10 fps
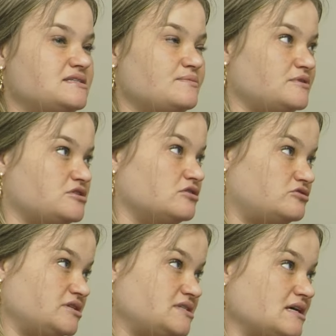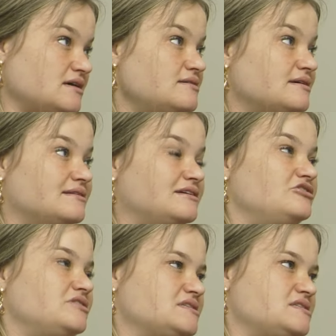step is ultrasound, and then
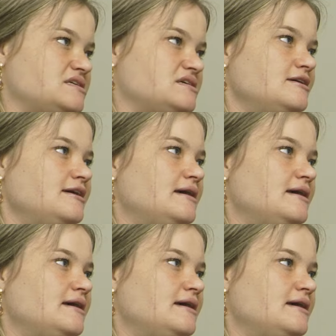you can see